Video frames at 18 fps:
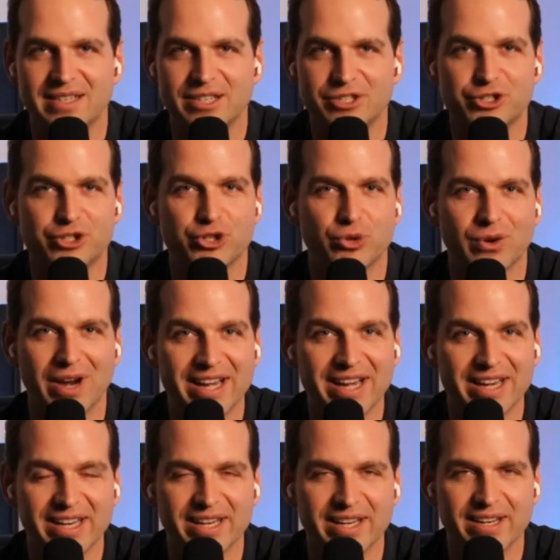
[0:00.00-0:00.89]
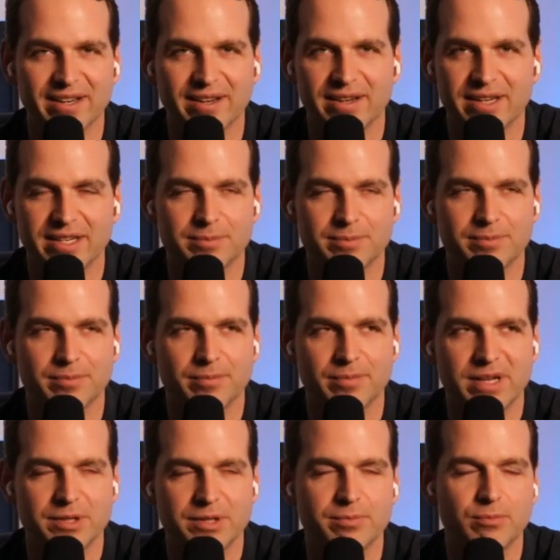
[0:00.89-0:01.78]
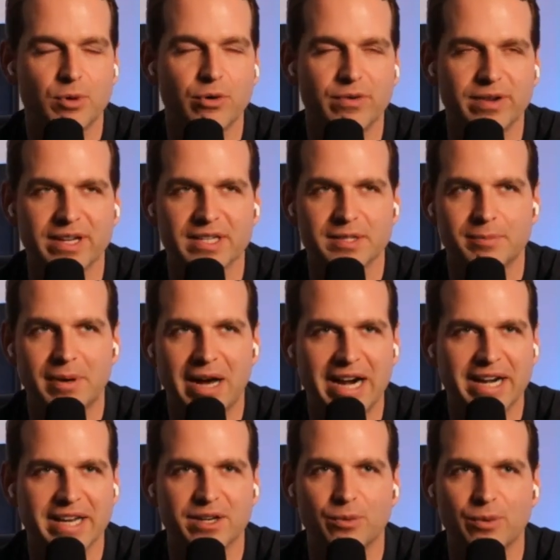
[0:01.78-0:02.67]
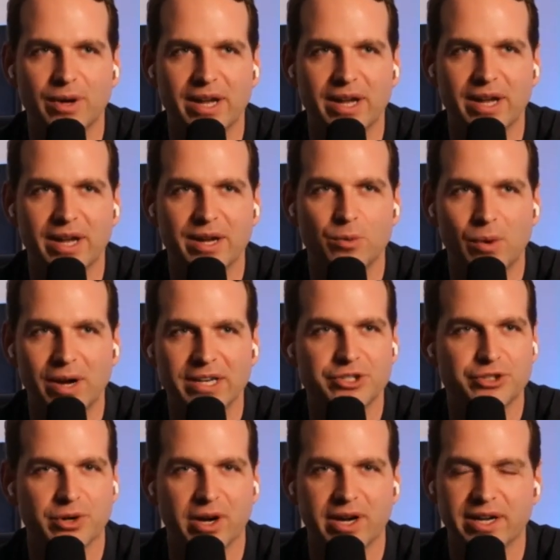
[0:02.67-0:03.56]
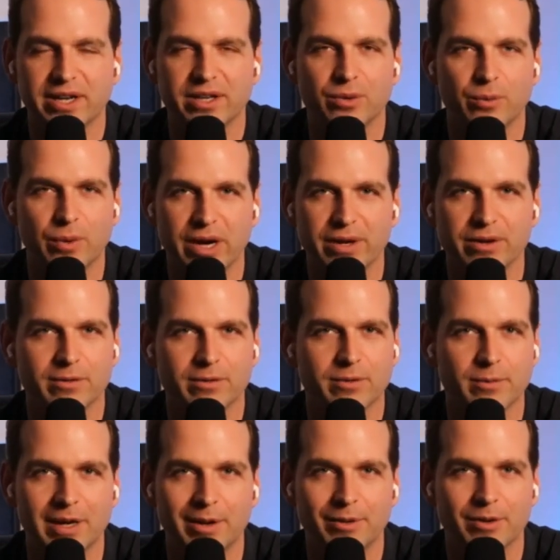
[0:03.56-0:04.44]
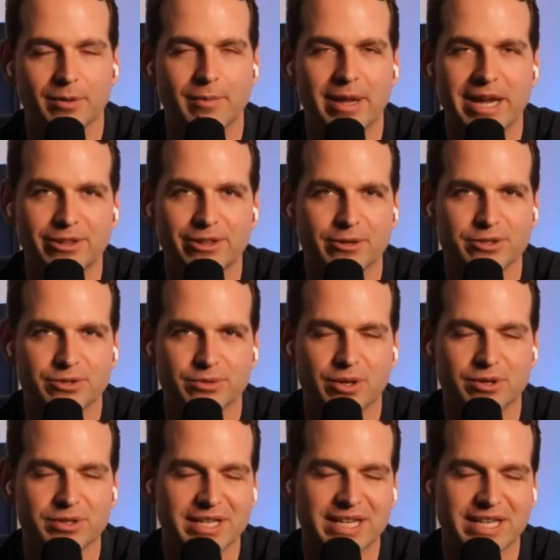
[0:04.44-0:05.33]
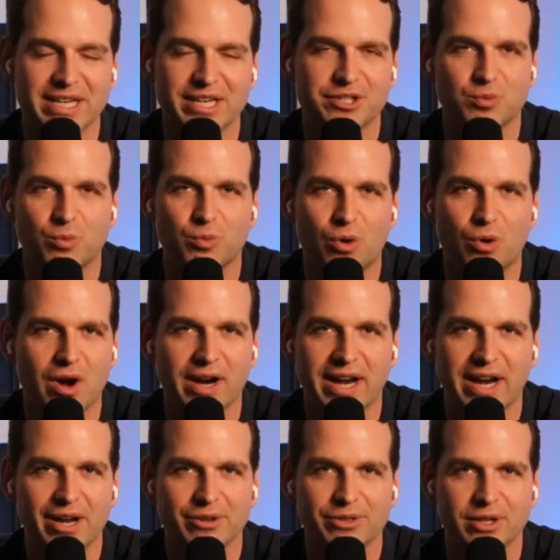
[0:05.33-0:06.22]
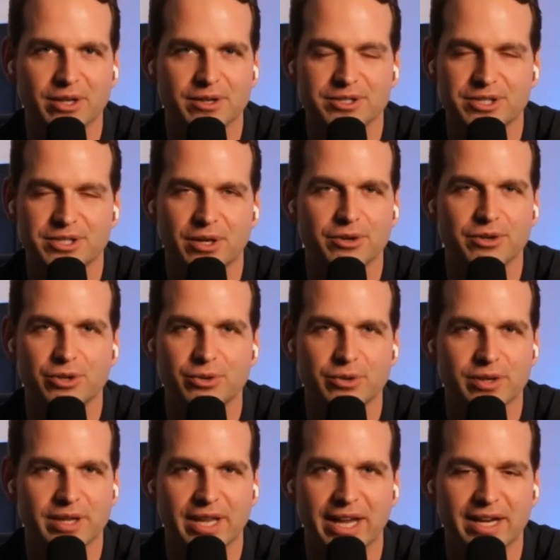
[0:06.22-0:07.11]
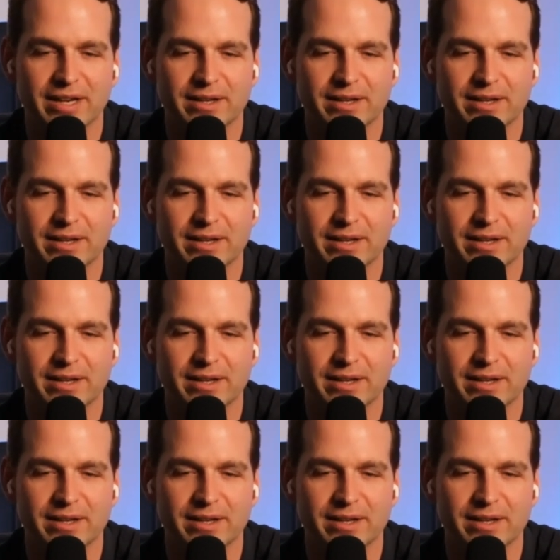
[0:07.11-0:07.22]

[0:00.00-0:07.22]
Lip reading: He's training. He's moving his body in a way when he's training in the weight room to be able to make those throws. Like, he didn't just walk out there and start doing that.